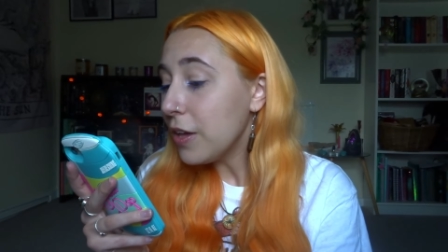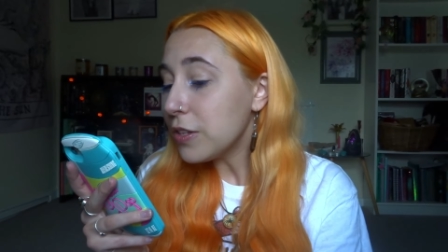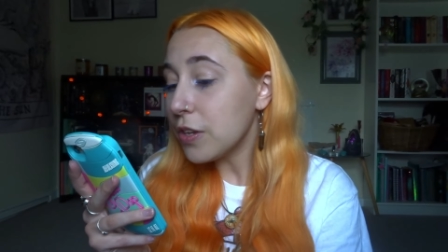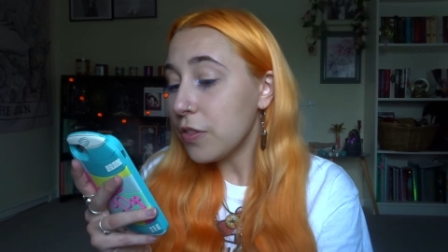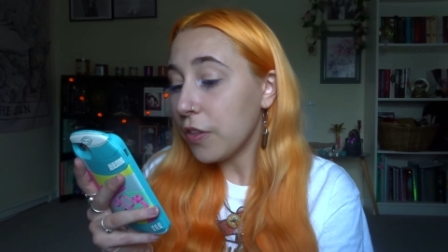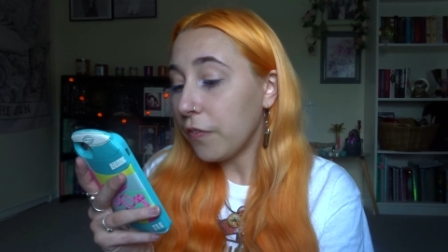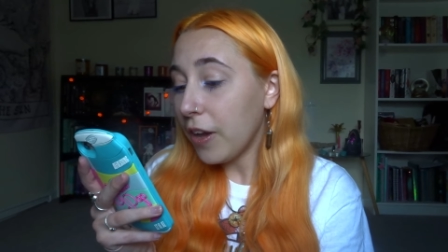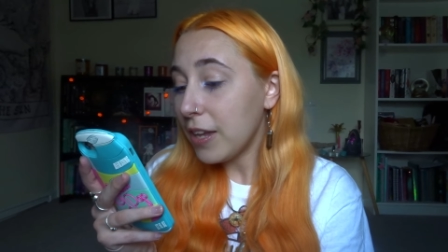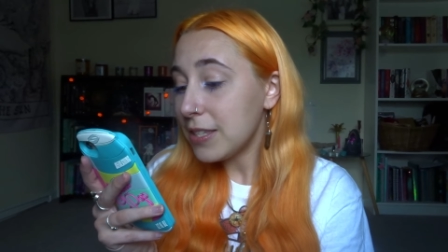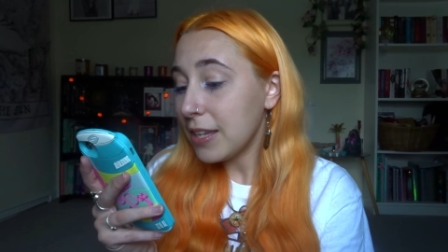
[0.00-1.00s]
so that the
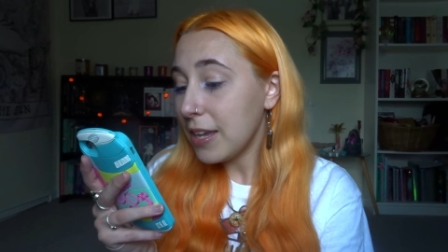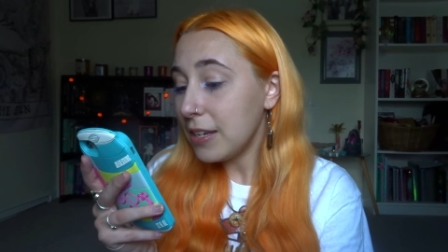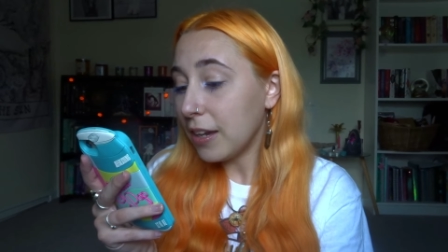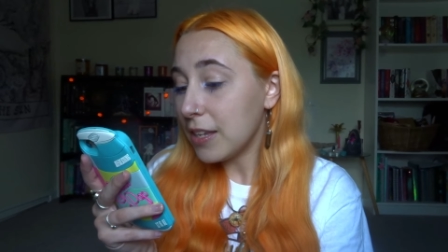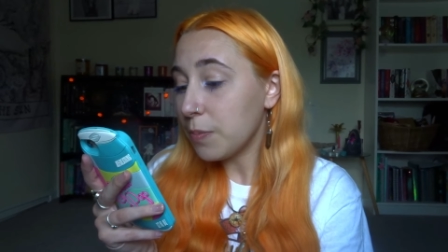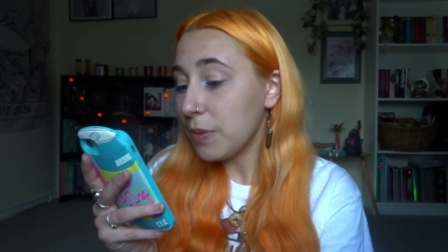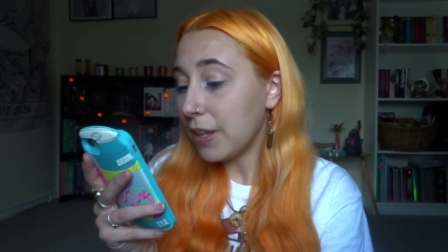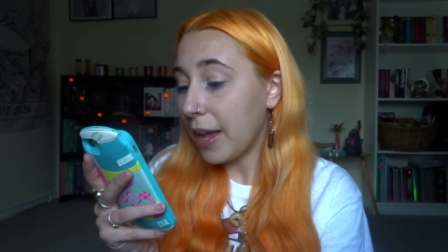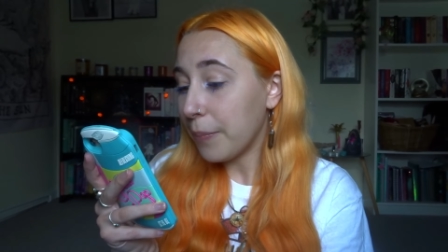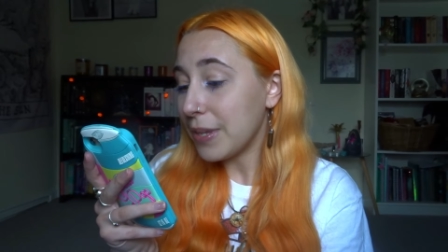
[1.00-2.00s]
first thing he does with
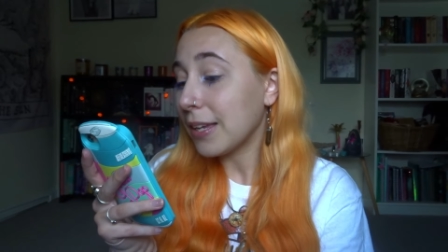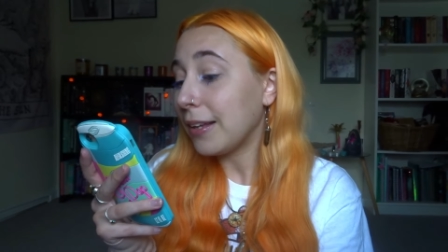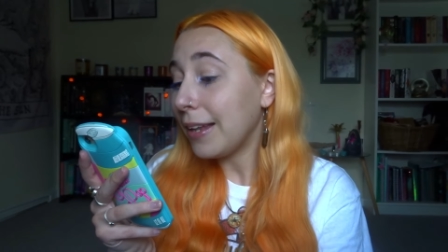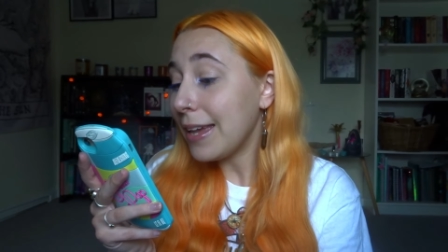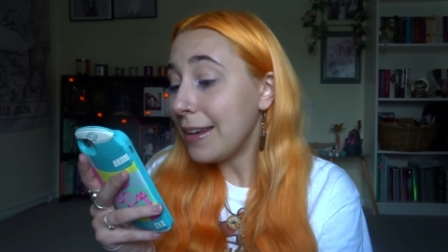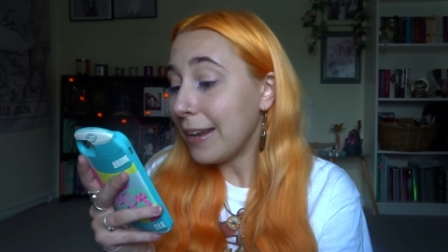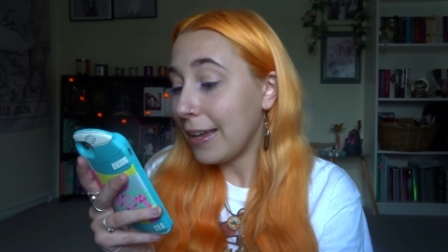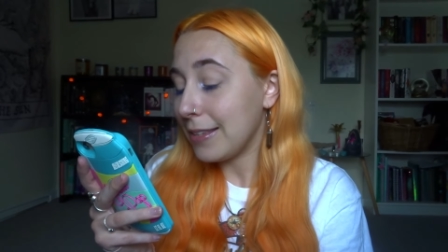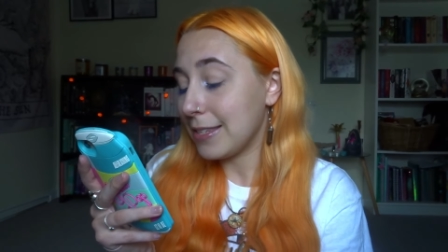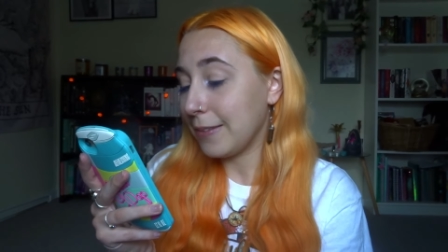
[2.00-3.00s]
the lab is clean
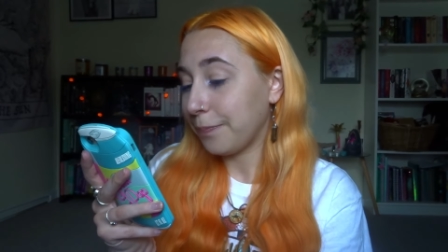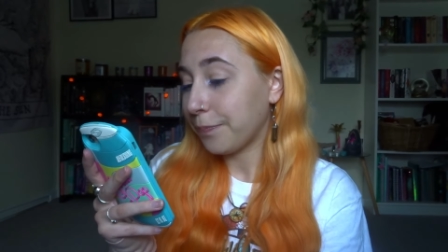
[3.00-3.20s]
it.